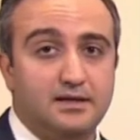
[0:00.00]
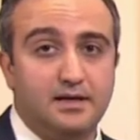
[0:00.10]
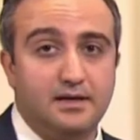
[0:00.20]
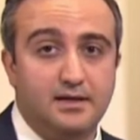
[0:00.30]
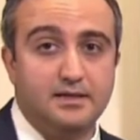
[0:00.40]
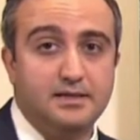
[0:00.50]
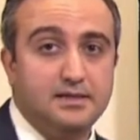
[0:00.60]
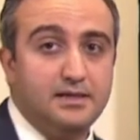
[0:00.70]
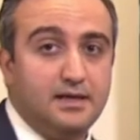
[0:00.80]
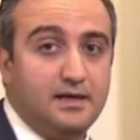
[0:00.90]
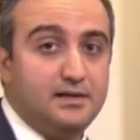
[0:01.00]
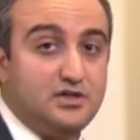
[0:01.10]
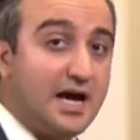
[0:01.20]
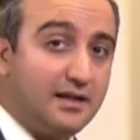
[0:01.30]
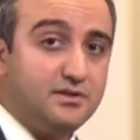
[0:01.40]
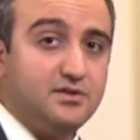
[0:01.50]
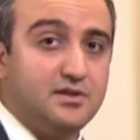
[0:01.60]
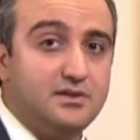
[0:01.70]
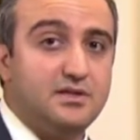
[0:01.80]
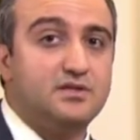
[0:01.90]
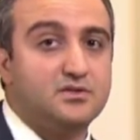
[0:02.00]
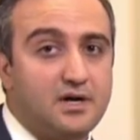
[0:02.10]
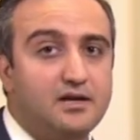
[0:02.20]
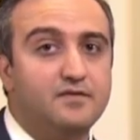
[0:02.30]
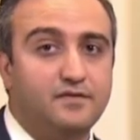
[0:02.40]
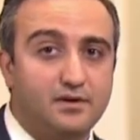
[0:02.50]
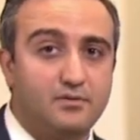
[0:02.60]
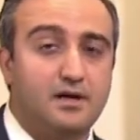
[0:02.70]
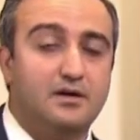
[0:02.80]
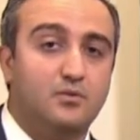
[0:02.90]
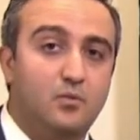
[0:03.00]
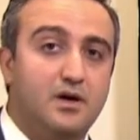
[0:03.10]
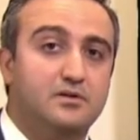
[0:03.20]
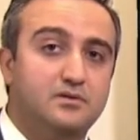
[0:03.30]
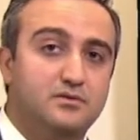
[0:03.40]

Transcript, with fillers: uh, uh, challenges is try to figure out where the,